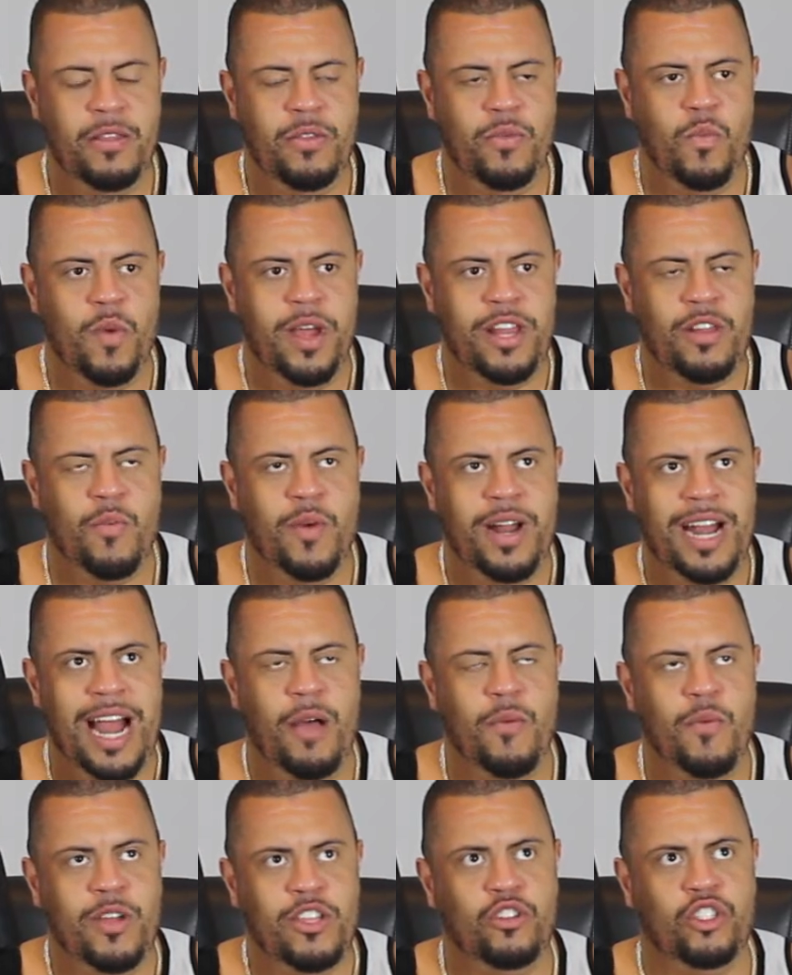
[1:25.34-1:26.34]

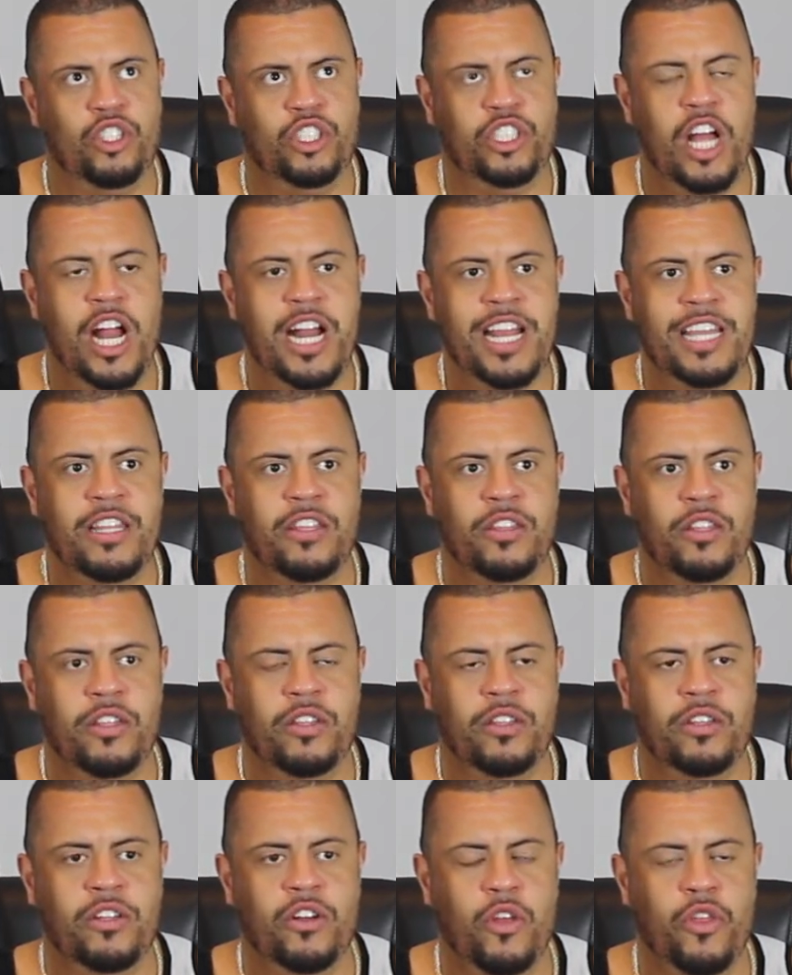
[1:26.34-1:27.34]
when you study,
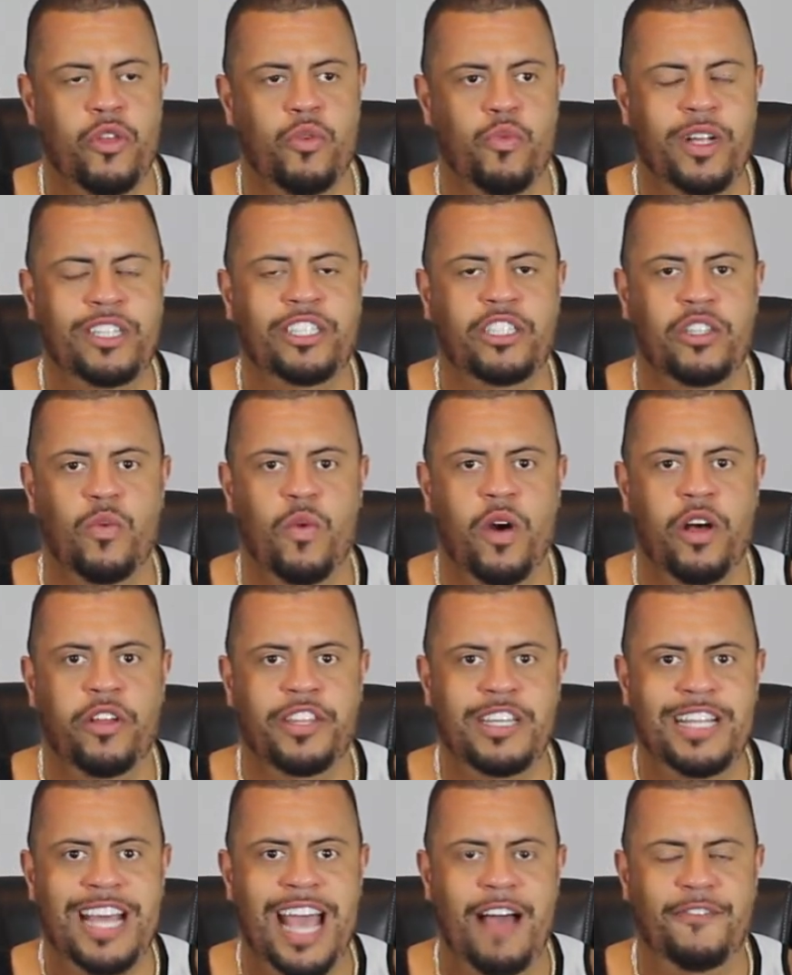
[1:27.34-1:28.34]
you know, the rich and the
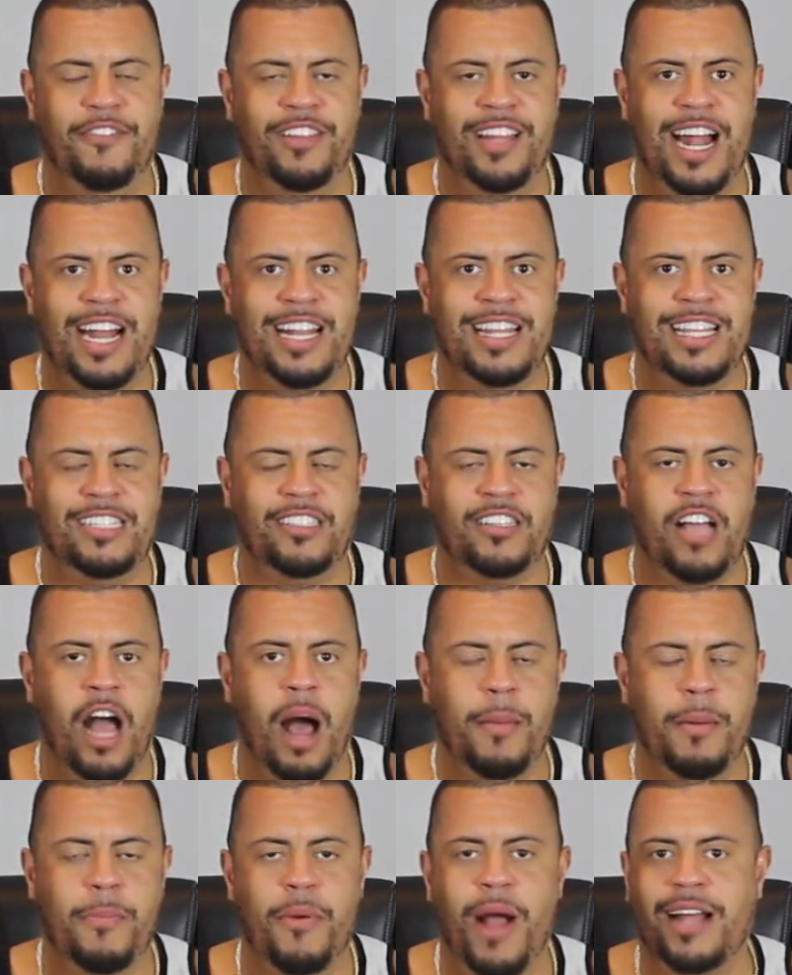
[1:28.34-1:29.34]
wealthy, they have a lot of these
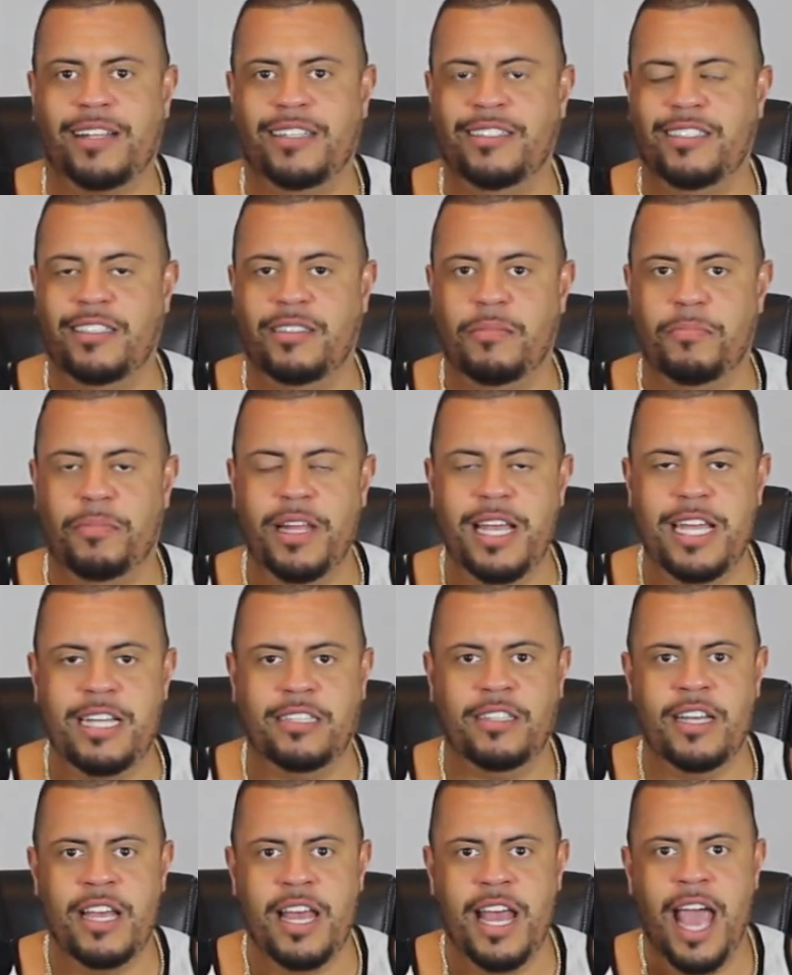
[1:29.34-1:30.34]
common practices in
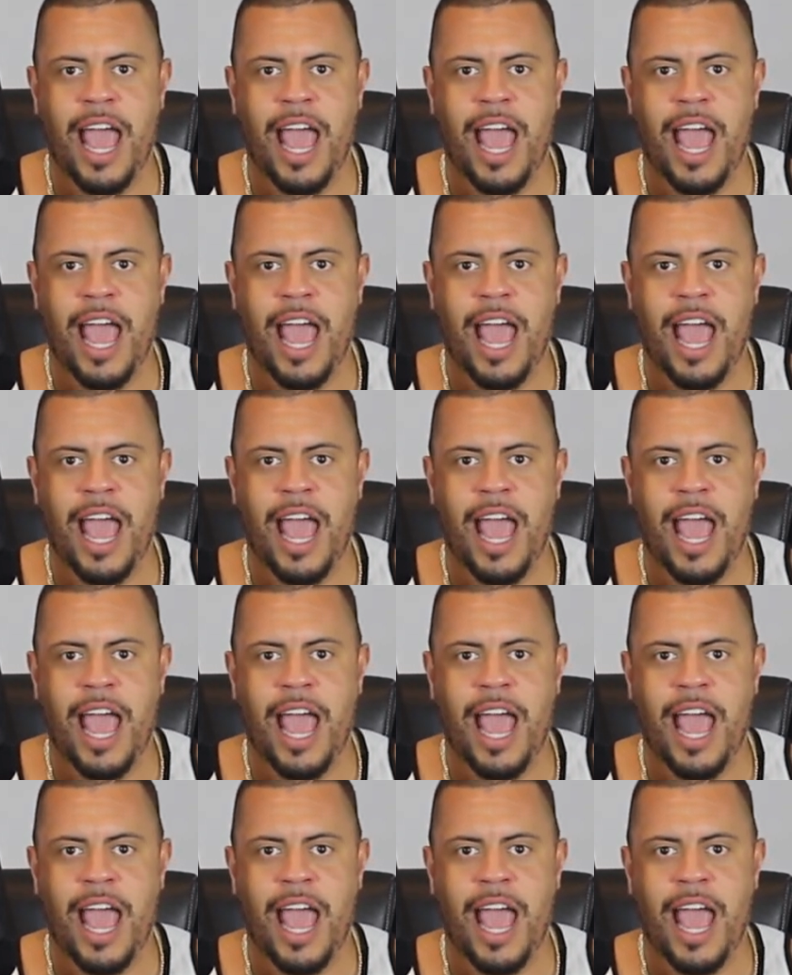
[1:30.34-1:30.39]
place.